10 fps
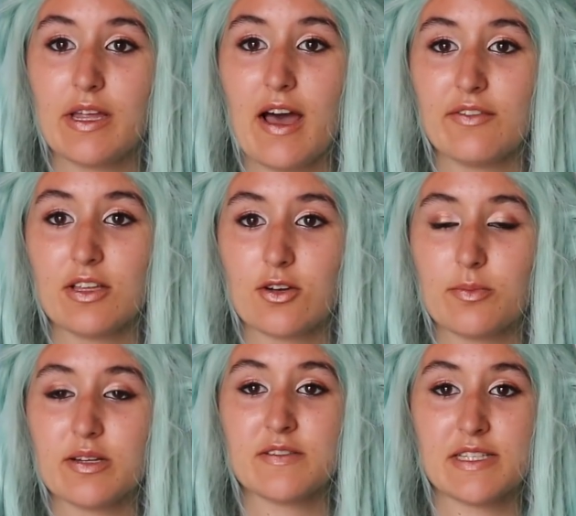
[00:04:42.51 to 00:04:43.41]
have a little
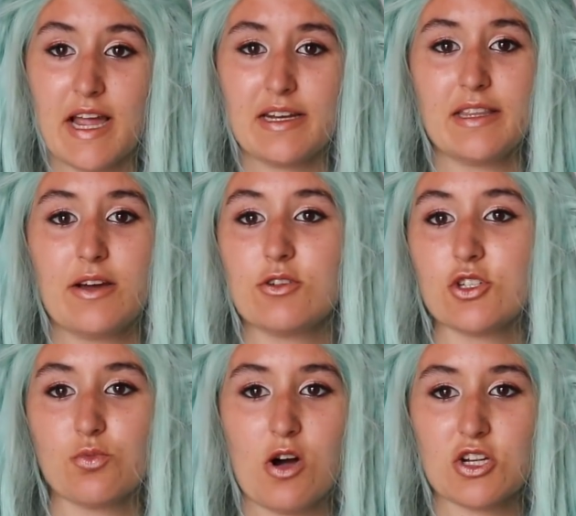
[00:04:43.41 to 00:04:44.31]
bit of stain and they would
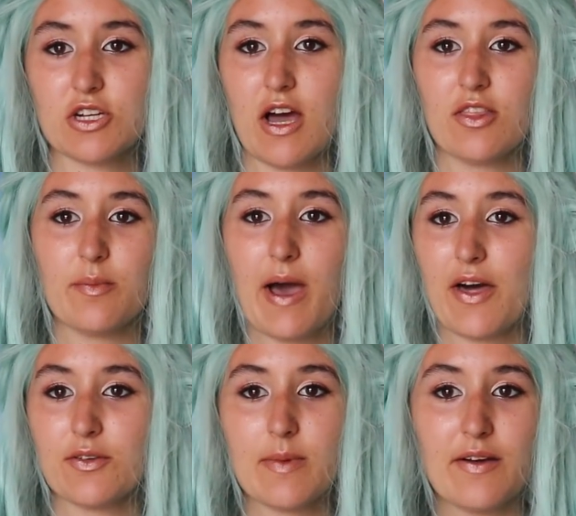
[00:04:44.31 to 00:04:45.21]
just wash it out in the
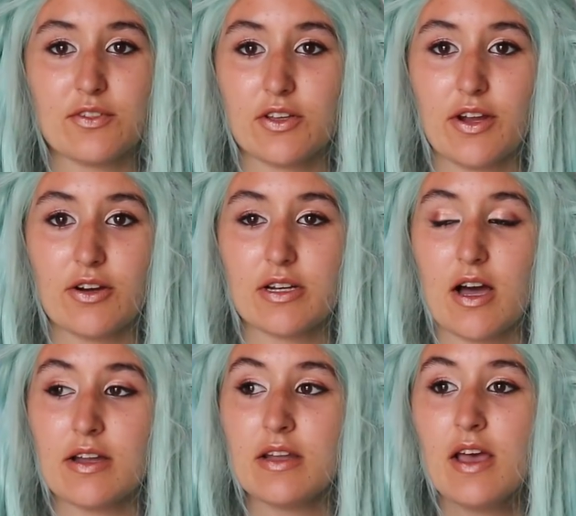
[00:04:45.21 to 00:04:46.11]
bathroom after they were done.